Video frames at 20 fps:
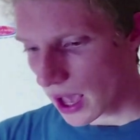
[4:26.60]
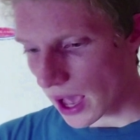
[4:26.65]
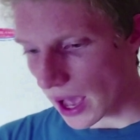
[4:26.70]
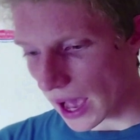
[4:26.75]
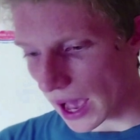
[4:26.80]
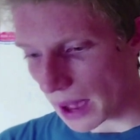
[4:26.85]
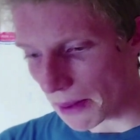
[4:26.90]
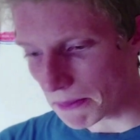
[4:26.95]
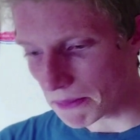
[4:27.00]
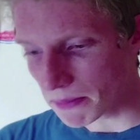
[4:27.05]

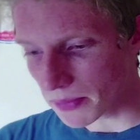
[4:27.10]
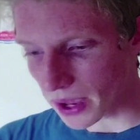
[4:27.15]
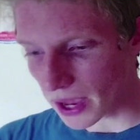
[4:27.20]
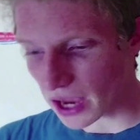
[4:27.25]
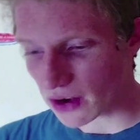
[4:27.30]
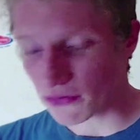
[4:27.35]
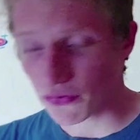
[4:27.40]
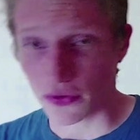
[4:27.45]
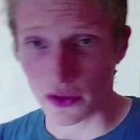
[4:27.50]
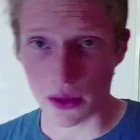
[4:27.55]
um,
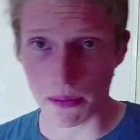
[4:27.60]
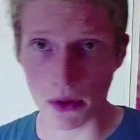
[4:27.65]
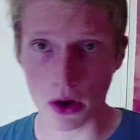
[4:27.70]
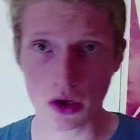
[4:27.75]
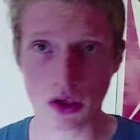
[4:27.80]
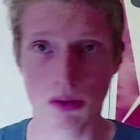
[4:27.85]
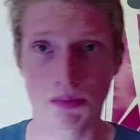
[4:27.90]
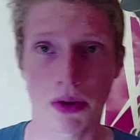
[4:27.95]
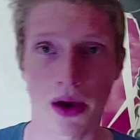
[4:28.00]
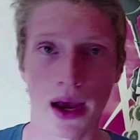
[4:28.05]
and for the
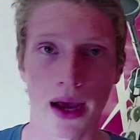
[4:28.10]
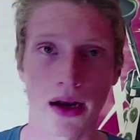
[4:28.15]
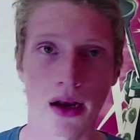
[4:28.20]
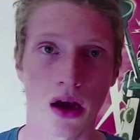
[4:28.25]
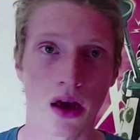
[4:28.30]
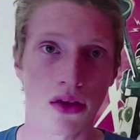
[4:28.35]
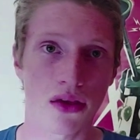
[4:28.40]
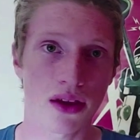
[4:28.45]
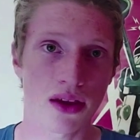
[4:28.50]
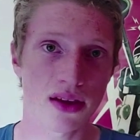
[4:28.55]
most part,
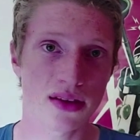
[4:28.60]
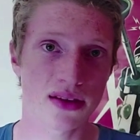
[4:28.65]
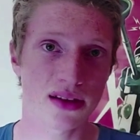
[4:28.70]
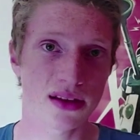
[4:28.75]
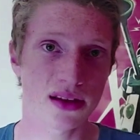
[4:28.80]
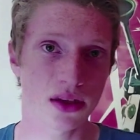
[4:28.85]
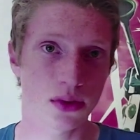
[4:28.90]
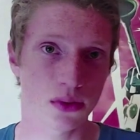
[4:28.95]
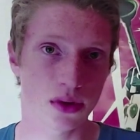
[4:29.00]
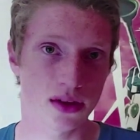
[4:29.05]
I think
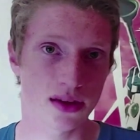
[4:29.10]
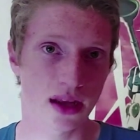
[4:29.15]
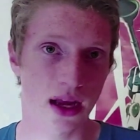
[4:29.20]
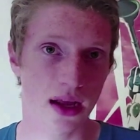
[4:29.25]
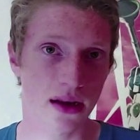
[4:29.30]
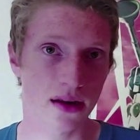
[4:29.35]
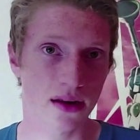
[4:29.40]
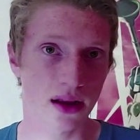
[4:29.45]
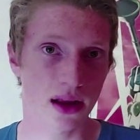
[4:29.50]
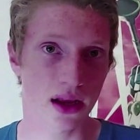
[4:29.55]
since it was
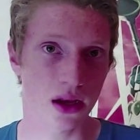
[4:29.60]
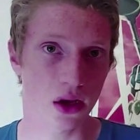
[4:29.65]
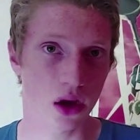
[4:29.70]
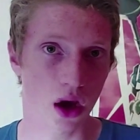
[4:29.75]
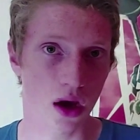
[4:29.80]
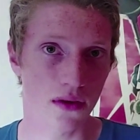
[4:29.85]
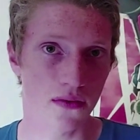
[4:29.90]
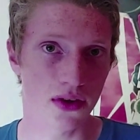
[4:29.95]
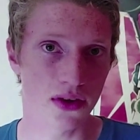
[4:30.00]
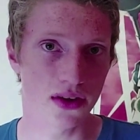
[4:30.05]
done in
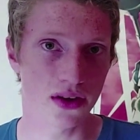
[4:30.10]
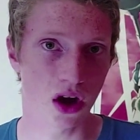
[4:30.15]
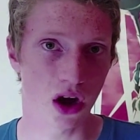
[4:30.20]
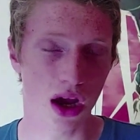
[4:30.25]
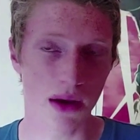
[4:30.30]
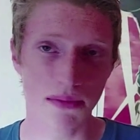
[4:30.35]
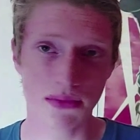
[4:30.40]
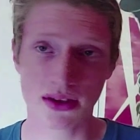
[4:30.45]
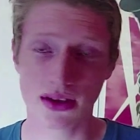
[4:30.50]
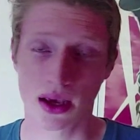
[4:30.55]
COVID
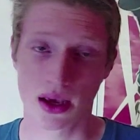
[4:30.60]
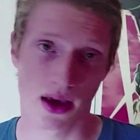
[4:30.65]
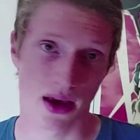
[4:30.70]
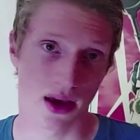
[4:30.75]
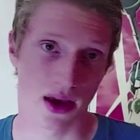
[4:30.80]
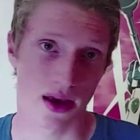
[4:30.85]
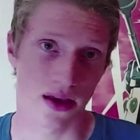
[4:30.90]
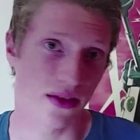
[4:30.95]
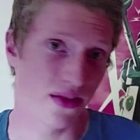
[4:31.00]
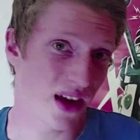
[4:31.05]
times,
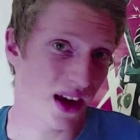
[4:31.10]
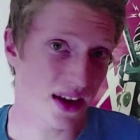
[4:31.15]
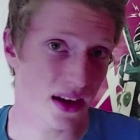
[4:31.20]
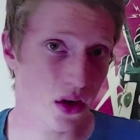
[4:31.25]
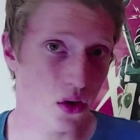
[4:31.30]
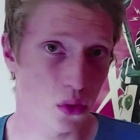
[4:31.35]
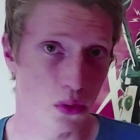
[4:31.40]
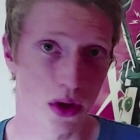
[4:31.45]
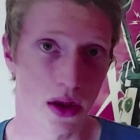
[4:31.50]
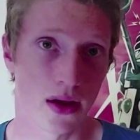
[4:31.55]
they
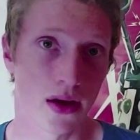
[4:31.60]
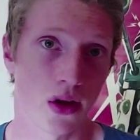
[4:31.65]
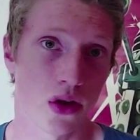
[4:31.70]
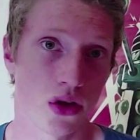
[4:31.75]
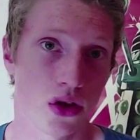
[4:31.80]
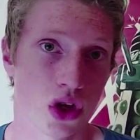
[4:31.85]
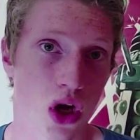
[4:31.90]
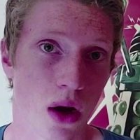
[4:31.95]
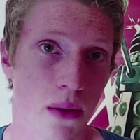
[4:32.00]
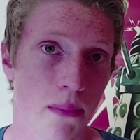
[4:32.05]
did a really
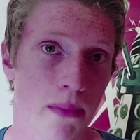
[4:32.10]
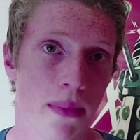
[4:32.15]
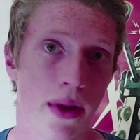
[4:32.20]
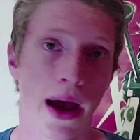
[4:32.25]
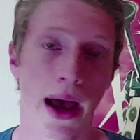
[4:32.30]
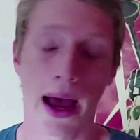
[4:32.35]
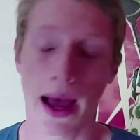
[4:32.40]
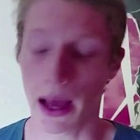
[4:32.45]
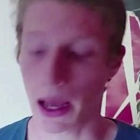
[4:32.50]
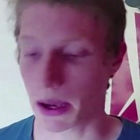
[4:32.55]
good job
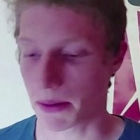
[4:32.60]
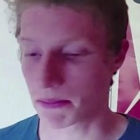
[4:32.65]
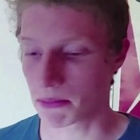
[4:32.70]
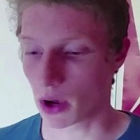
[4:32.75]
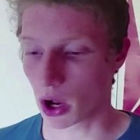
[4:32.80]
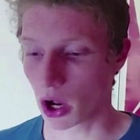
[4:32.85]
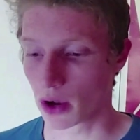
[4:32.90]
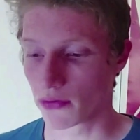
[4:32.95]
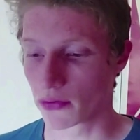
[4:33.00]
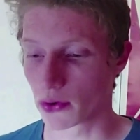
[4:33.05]
um,
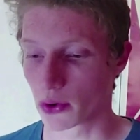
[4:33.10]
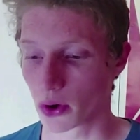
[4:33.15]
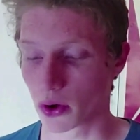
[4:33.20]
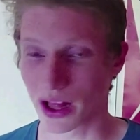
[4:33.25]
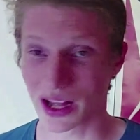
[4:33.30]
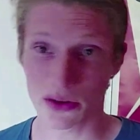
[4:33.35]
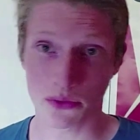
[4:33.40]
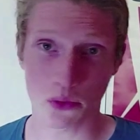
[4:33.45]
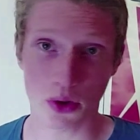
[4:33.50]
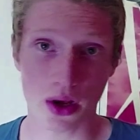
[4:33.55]
overall.
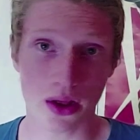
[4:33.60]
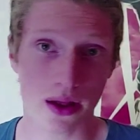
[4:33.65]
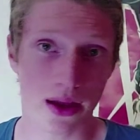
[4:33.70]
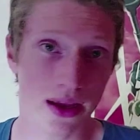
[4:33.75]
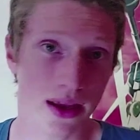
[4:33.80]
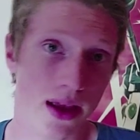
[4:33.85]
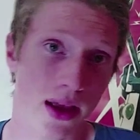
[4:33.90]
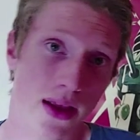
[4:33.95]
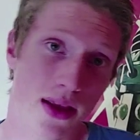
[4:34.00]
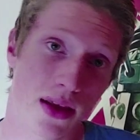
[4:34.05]
And
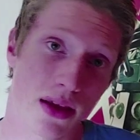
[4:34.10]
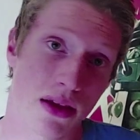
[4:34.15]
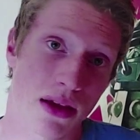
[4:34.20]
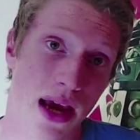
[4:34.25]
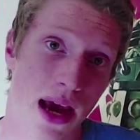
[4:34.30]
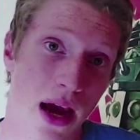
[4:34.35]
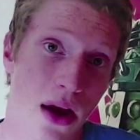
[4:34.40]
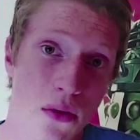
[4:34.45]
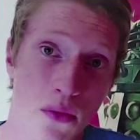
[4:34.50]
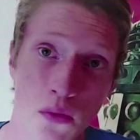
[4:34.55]
really, you
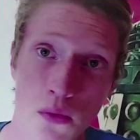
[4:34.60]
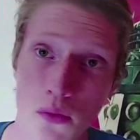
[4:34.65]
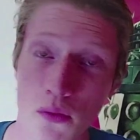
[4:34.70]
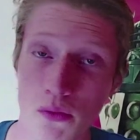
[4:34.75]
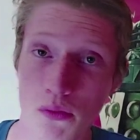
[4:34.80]
can't